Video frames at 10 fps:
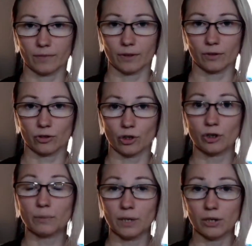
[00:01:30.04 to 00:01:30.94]

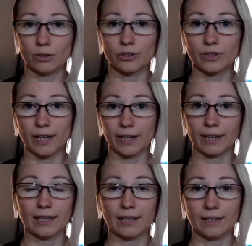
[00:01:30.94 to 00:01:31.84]
certain meals
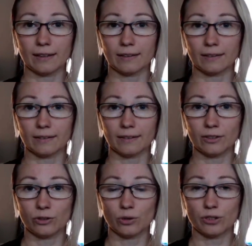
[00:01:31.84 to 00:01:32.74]
that he
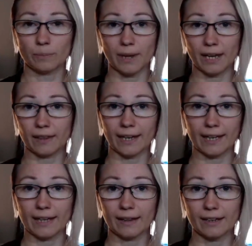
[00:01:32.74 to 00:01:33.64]
is used to making,
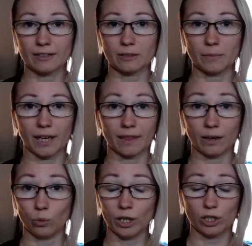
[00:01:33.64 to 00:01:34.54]
that he likes to make,
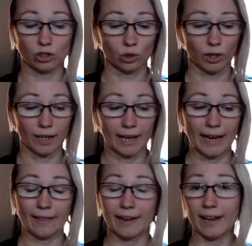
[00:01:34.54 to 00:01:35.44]
that we enjoy,
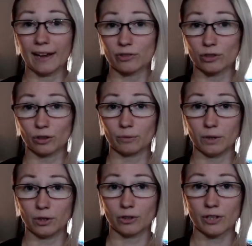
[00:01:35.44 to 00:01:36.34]
and then I have certain
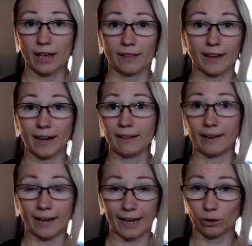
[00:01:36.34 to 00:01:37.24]
meals that kind of
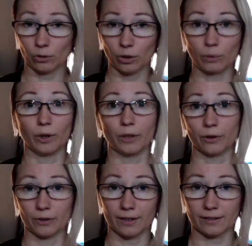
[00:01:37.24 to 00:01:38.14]
like I grew up with
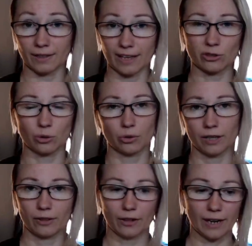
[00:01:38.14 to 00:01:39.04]
or things like that. So
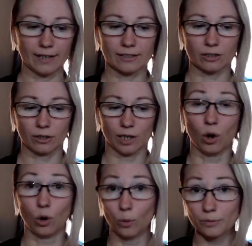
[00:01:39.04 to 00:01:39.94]
they're not necessarily
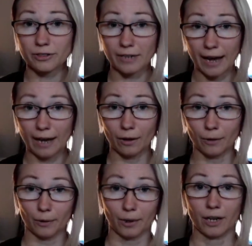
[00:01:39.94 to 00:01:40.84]
home
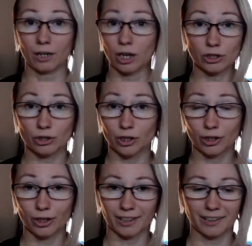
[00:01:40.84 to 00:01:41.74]
style or country
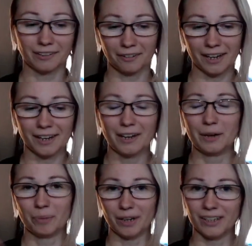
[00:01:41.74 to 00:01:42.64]
cooking, right?
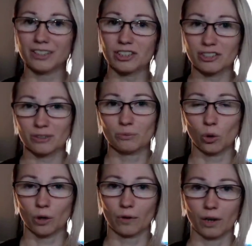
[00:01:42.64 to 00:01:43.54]
But it's just
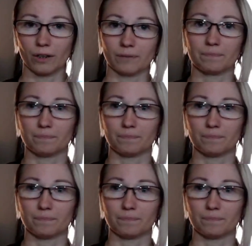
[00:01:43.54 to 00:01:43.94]
more of our